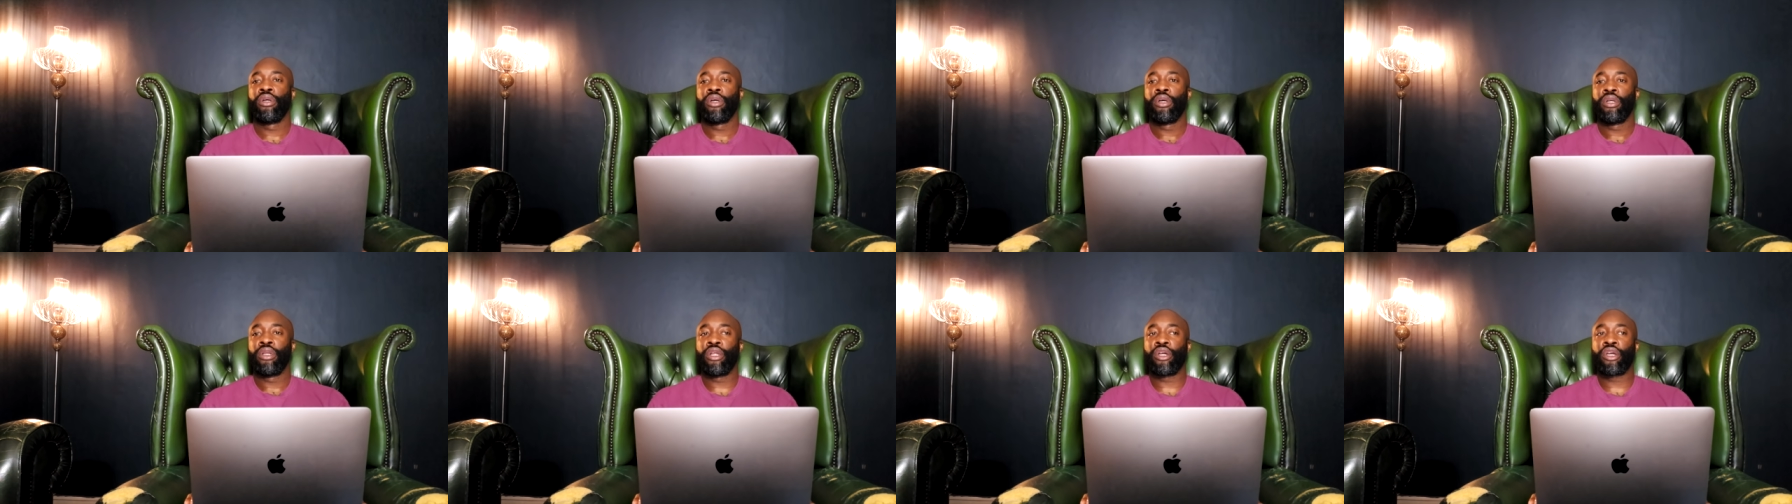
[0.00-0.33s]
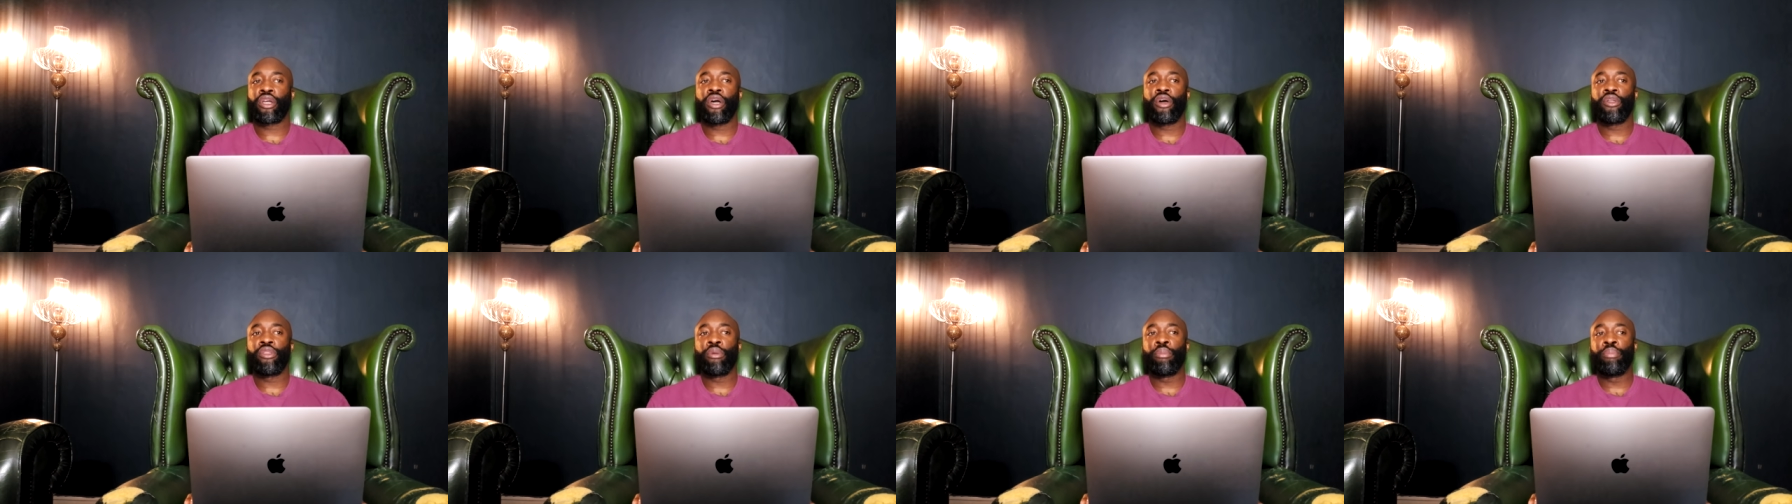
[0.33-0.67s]
Look
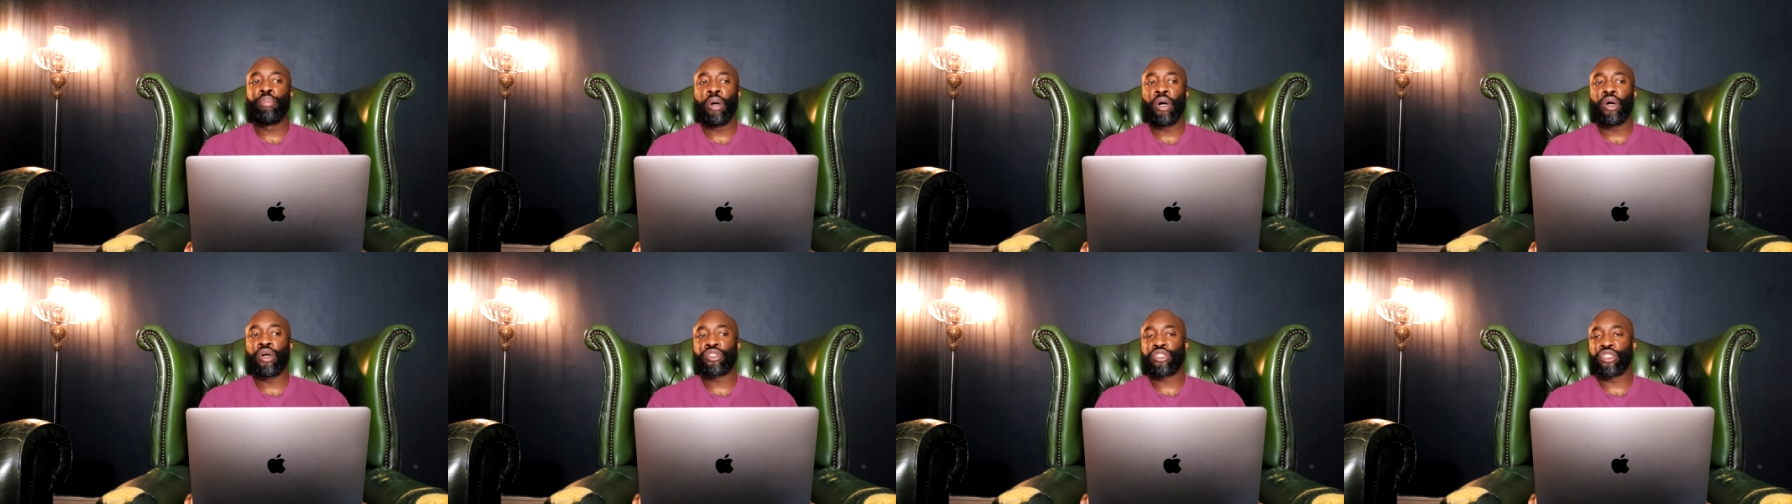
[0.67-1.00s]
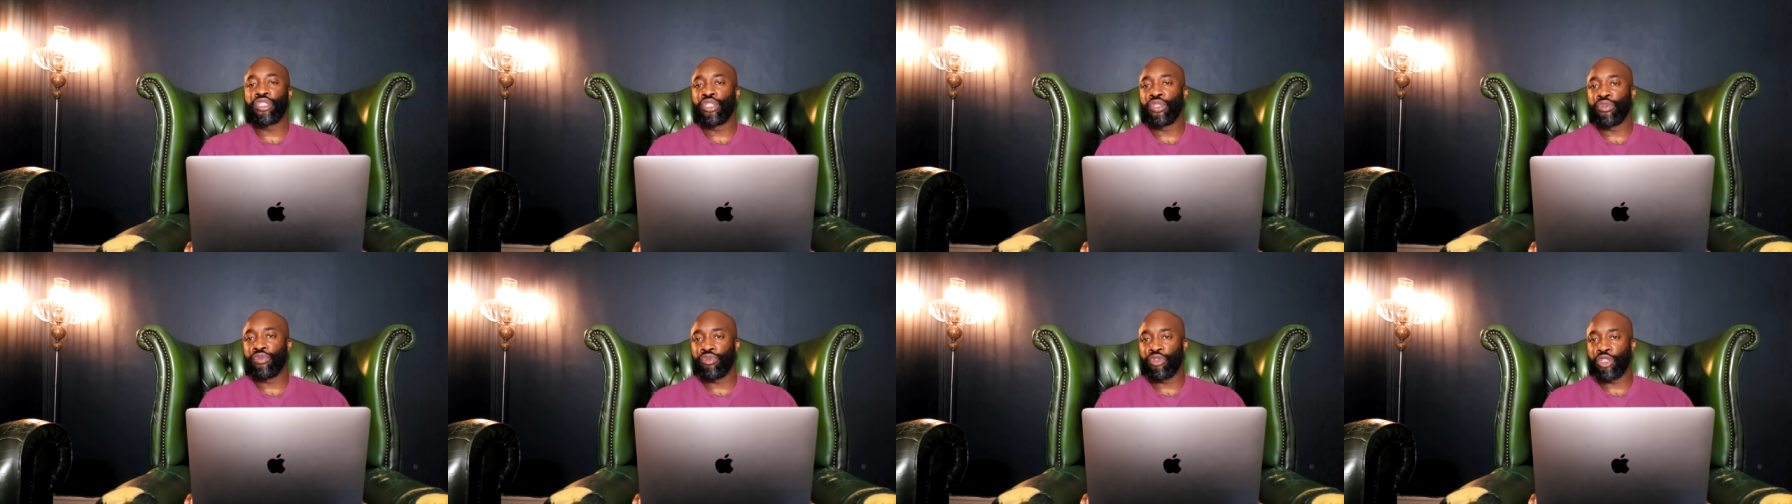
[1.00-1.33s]
how the
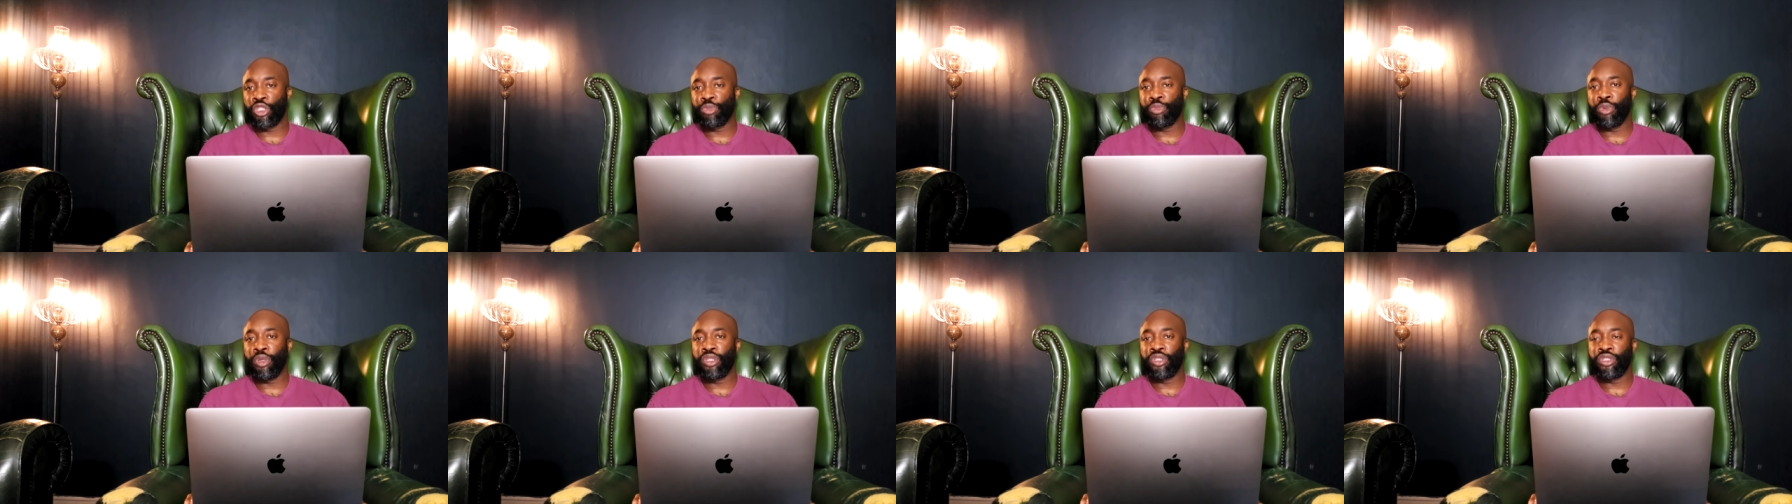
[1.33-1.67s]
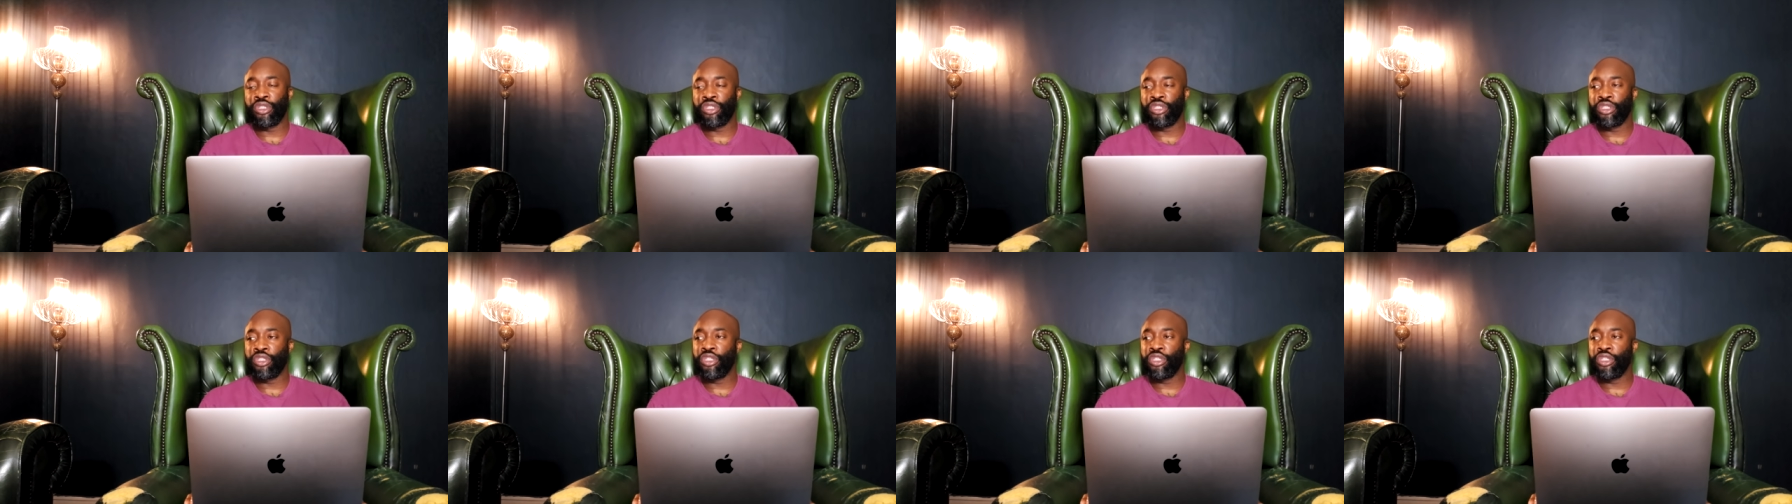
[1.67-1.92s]
boxers have responded.